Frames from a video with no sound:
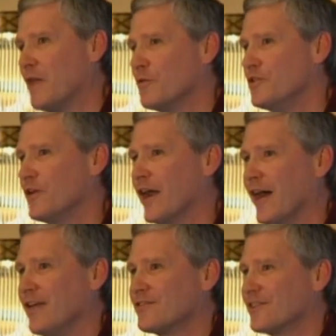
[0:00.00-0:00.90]
out with you
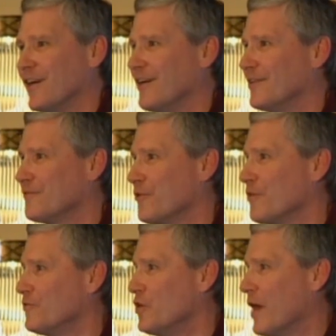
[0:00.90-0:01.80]
guys uh,
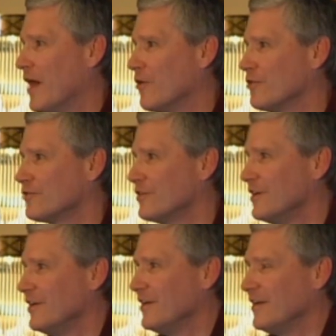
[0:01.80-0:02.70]
for a few hours.
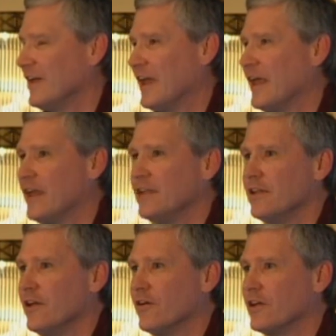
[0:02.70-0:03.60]
And, and
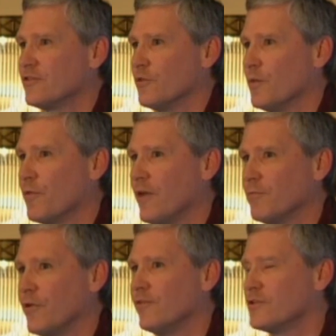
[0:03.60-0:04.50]
you know, it's a real
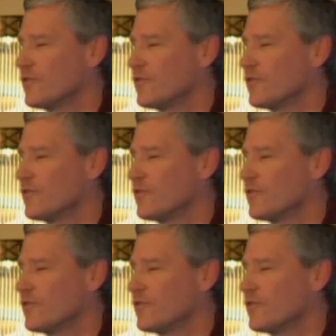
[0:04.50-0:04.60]
pro- privilege